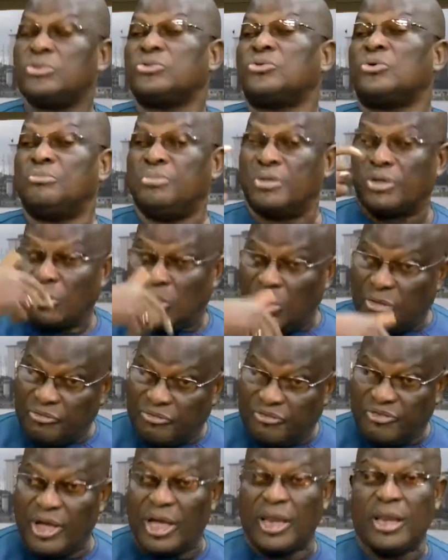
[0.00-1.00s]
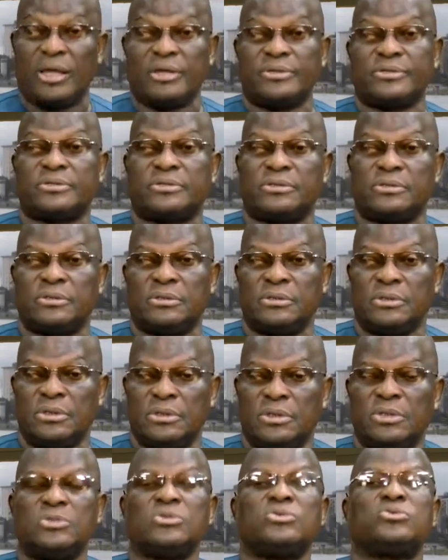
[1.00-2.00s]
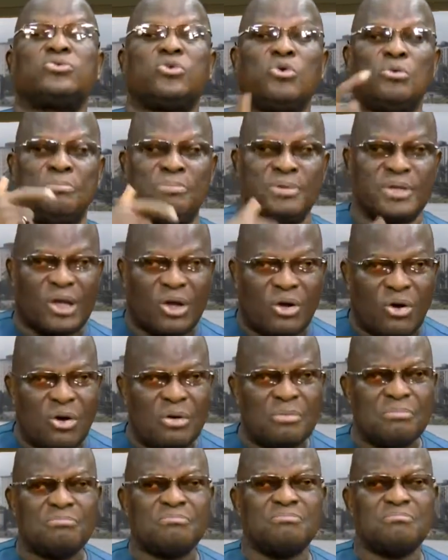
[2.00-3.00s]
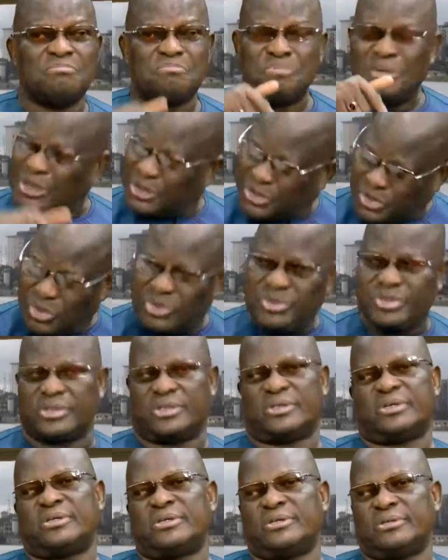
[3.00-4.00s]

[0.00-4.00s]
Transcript: to become fearless, to become patriotic